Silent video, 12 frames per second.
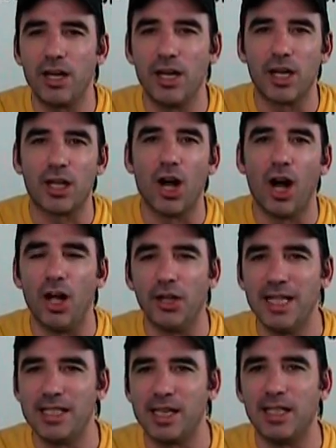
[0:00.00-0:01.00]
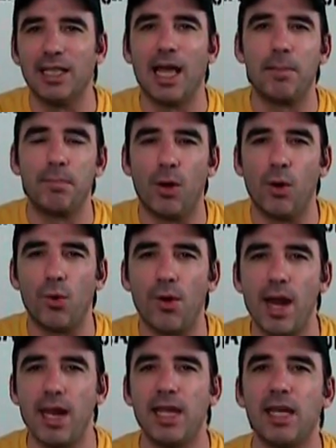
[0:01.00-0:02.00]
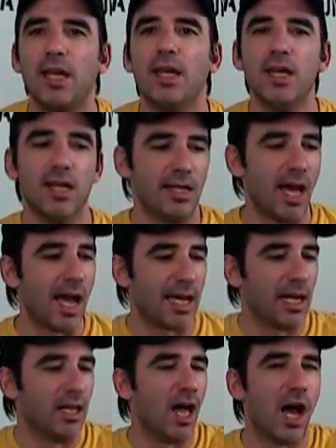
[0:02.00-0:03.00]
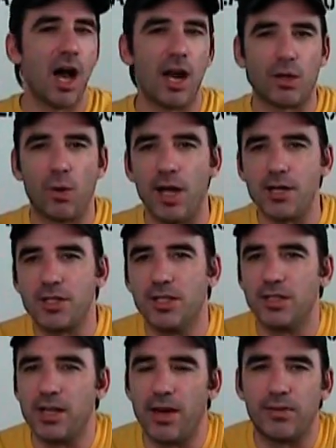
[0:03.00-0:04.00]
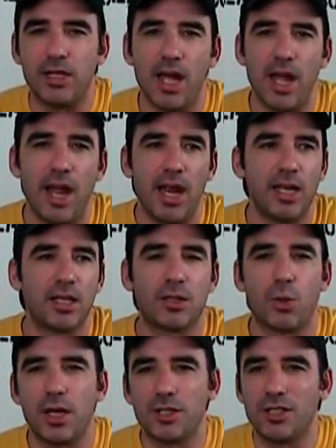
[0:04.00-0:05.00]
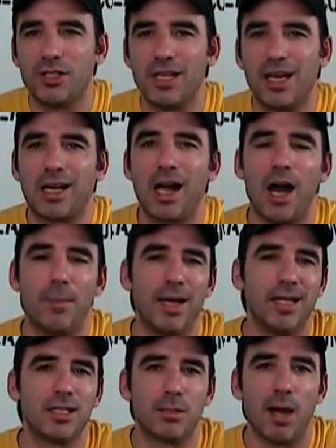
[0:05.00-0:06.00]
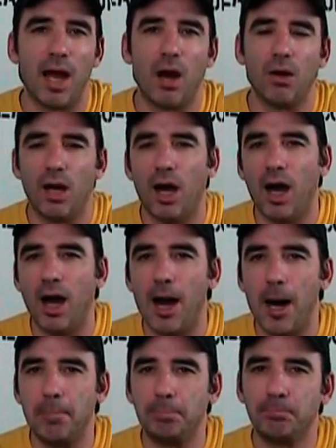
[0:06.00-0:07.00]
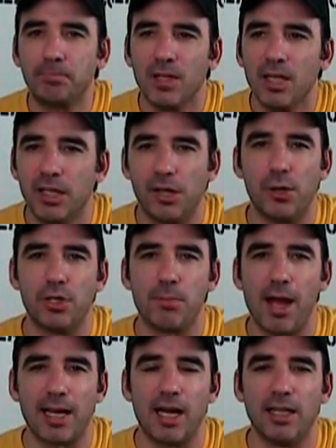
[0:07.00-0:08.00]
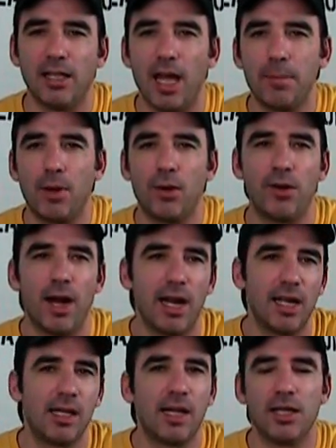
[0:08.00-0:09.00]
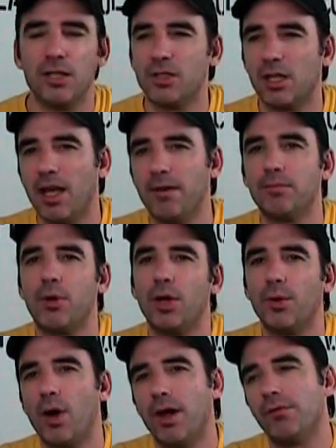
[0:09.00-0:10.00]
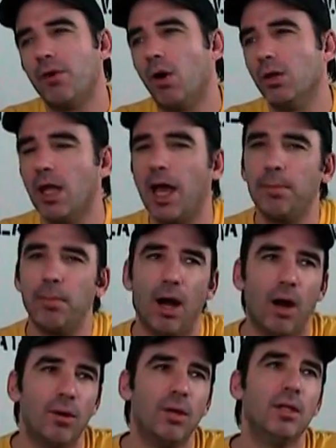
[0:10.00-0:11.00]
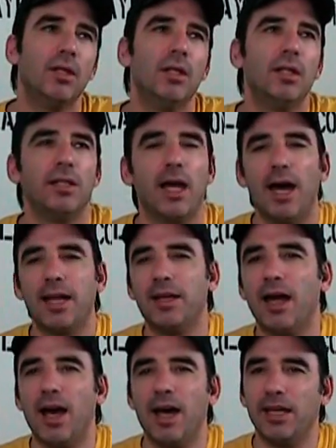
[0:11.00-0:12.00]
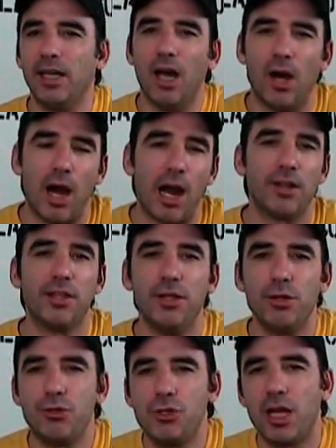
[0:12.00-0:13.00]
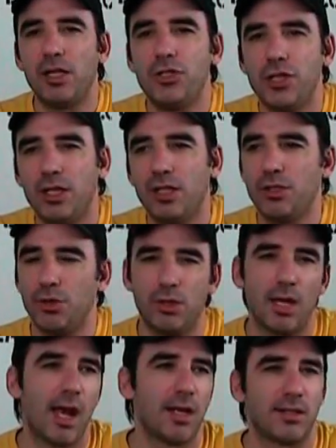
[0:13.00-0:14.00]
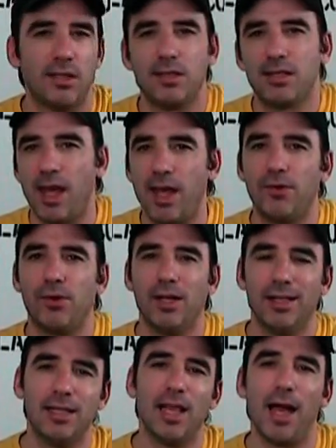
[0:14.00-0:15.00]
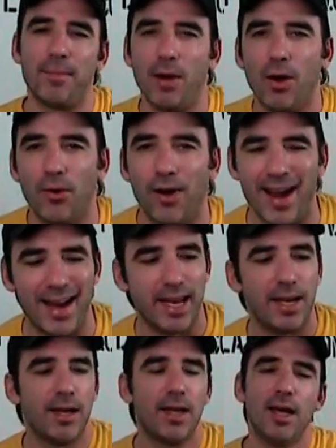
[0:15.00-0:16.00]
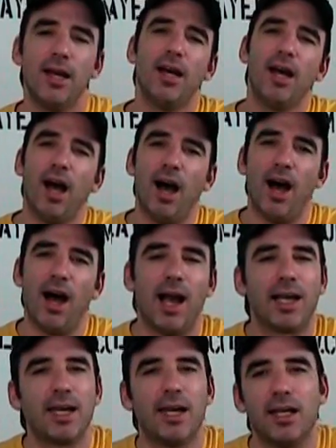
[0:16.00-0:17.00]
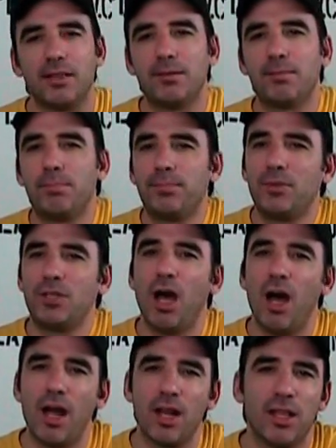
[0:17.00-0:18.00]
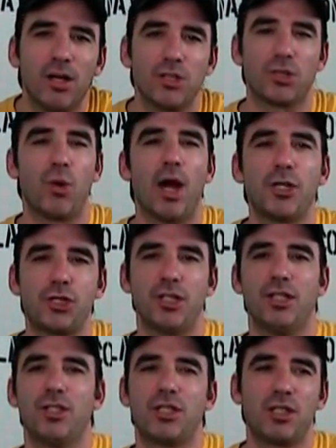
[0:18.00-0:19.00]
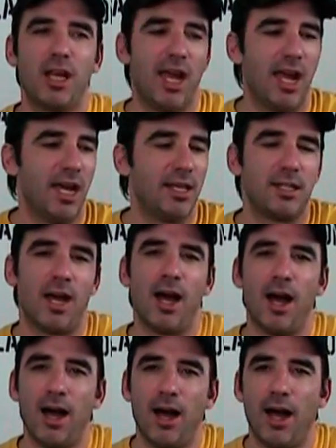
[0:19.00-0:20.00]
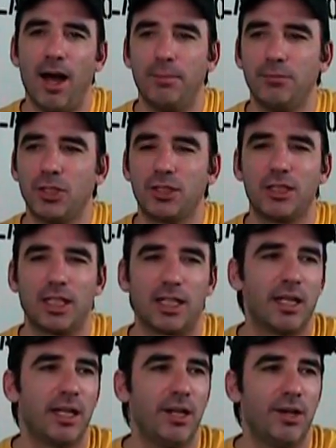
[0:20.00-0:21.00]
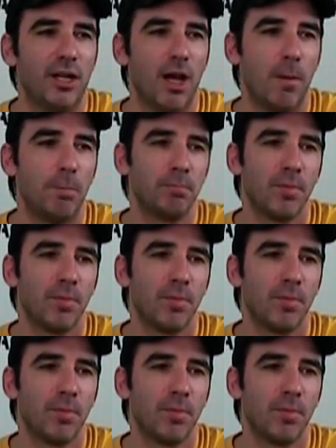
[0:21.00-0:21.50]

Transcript: here called Is It LiPo Ready? Now I get a lot of questions every day, questions and comments about is my gun LiPo ready? Can I use an 11.1 volt LiPo? Yada yada, are the new JG 2010 really LiPo ready? I get a ton of those questions and I'm just sick of hearing them.